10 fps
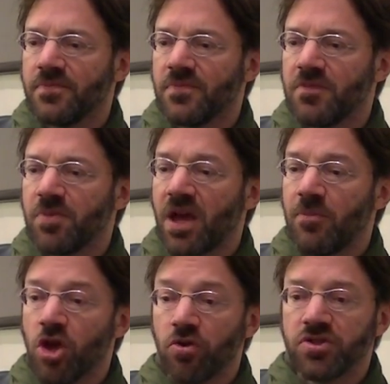he's
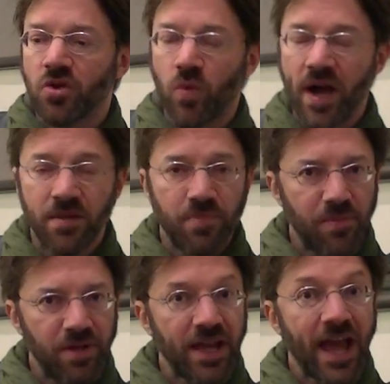become known to a wider
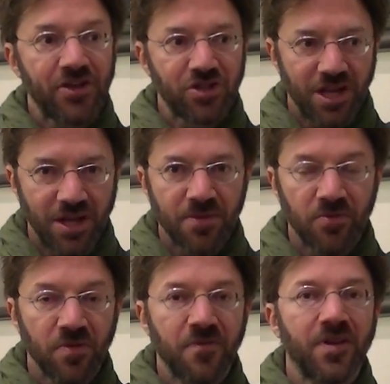public actually
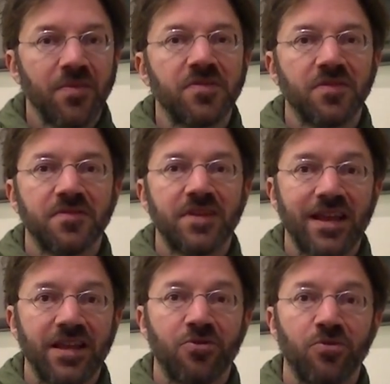through the films of
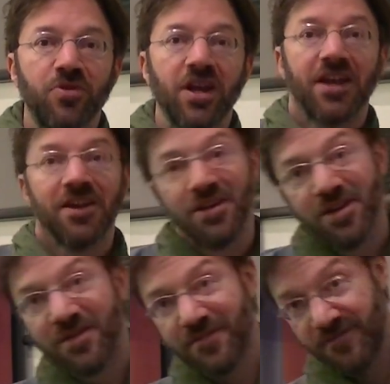Stanley Kubrick,
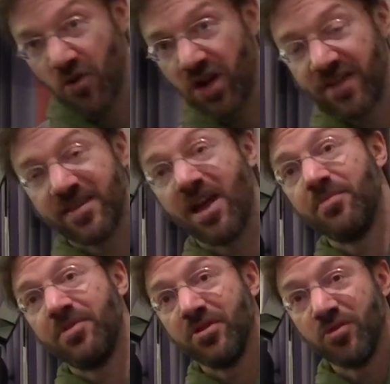for
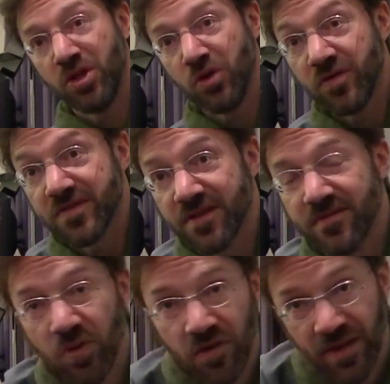example, who used his
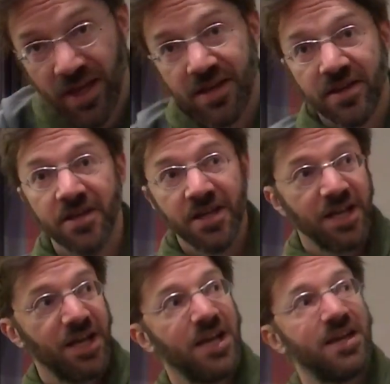music
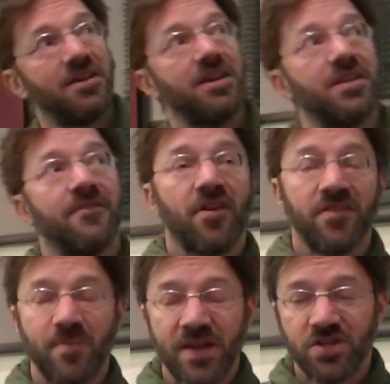in a very
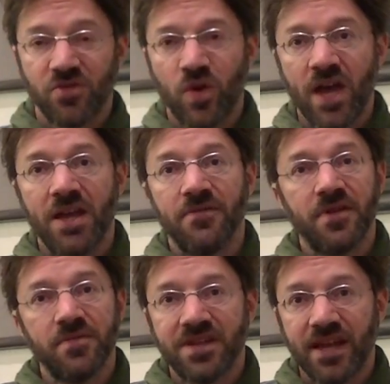special way in
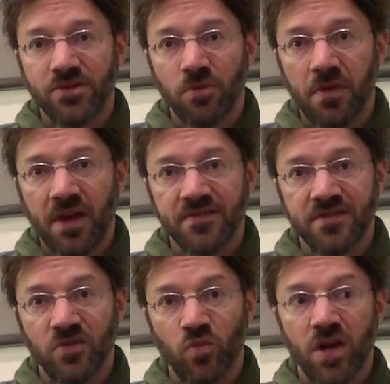films like
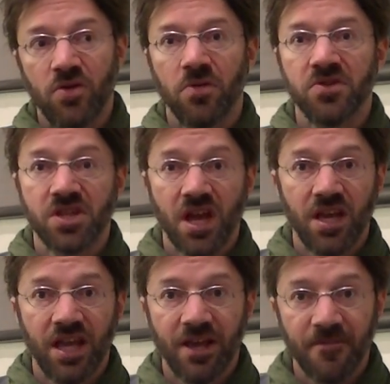2001 or The
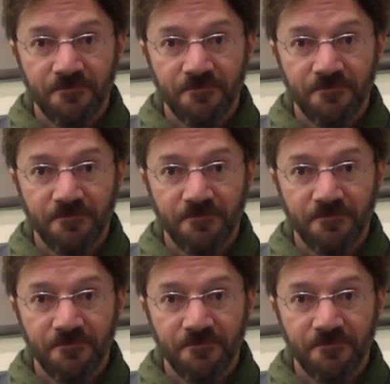Shining.